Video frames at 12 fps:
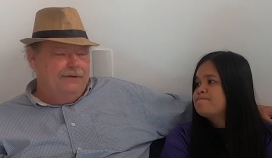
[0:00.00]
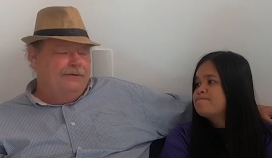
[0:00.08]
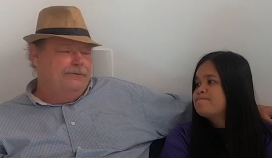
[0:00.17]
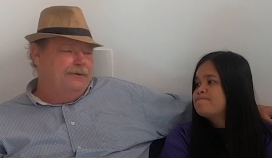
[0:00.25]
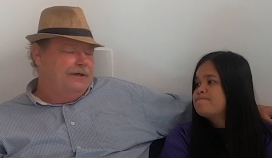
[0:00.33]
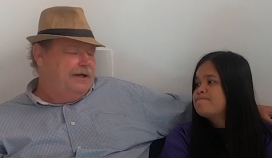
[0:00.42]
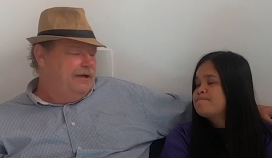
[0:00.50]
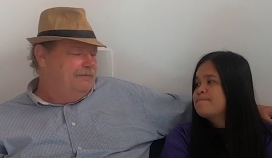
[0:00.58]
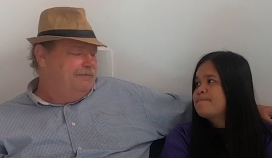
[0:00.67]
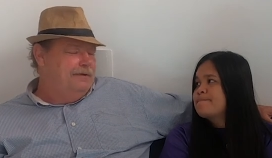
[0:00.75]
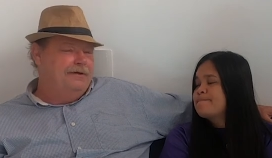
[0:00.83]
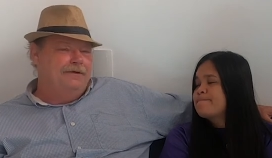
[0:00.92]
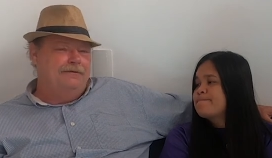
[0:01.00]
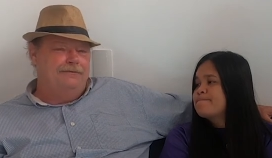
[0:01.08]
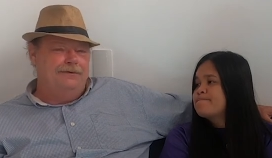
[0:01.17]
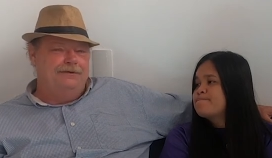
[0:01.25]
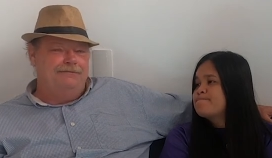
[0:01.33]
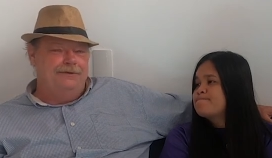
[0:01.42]
Speaker 1: we're going to have the
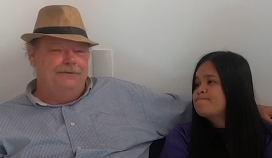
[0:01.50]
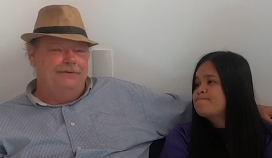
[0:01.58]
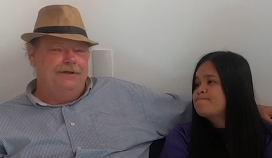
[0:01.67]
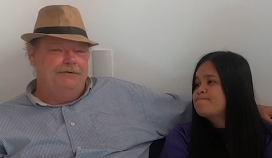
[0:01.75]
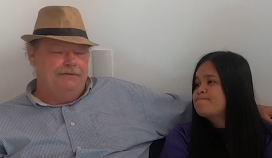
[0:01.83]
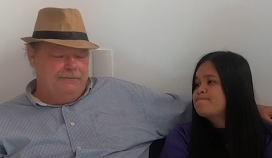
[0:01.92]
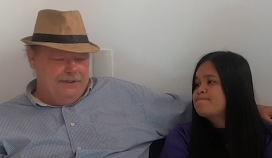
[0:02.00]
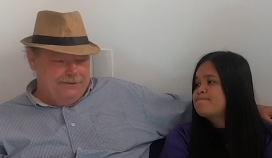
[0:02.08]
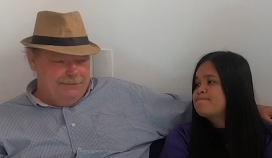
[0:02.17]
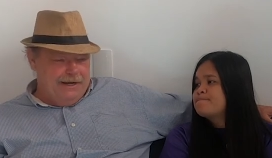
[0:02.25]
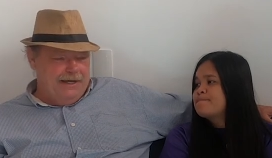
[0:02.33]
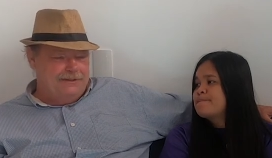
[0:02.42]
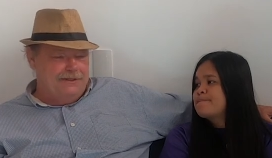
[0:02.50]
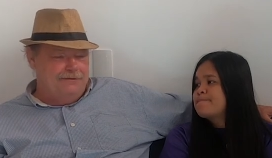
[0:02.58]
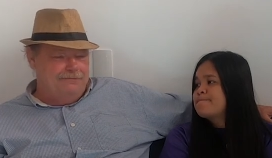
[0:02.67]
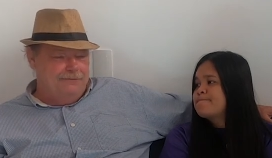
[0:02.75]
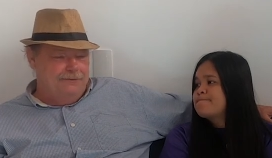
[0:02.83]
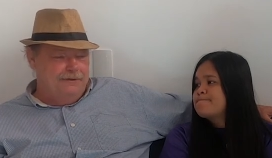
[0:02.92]
review that everybody's been asking
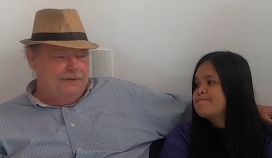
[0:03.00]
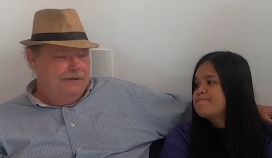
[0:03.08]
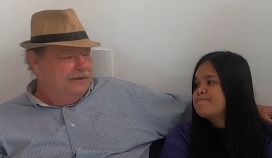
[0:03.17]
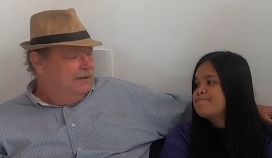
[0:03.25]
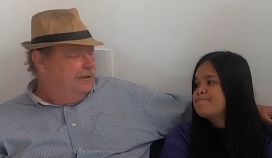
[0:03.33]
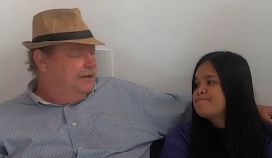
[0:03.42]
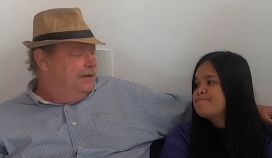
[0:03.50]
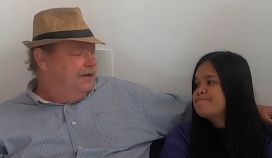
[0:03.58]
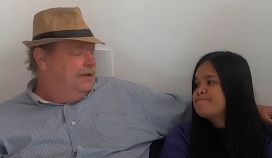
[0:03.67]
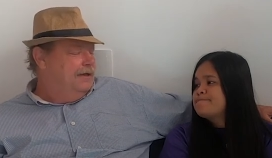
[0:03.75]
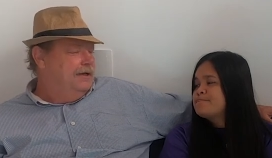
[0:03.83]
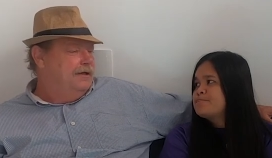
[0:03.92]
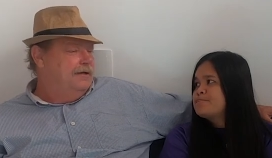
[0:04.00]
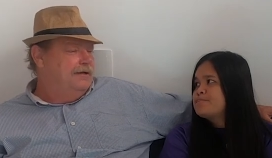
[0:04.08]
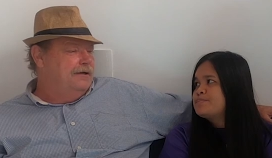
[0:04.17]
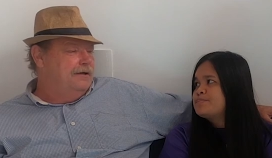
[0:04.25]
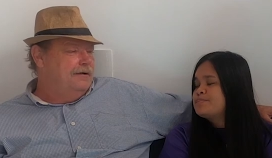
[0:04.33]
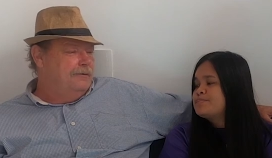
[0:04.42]
for.
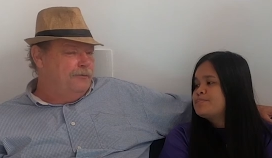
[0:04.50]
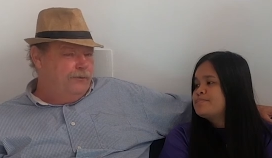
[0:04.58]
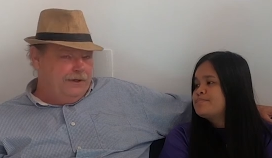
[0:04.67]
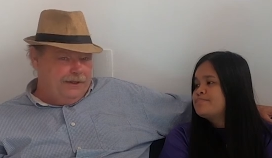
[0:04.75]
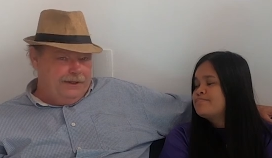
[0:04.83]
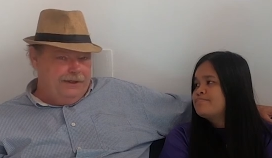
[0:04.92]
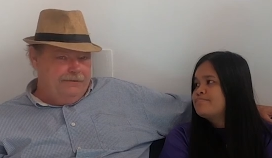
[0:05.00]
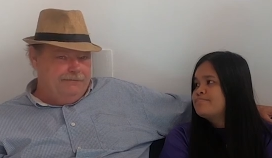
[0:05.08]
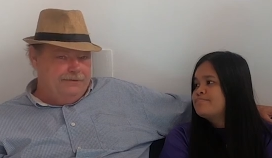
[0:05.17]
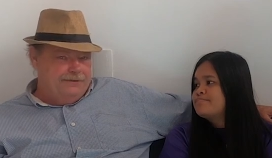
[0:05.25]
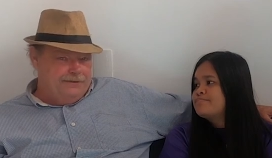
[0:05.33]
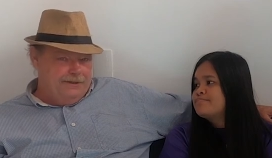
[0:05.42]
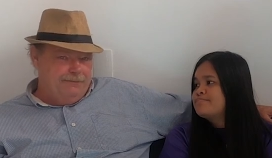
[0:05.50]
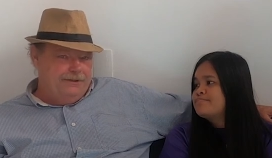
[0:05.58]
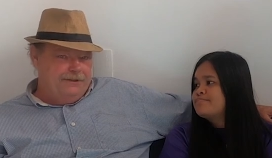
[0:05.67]
And we're going to give a similar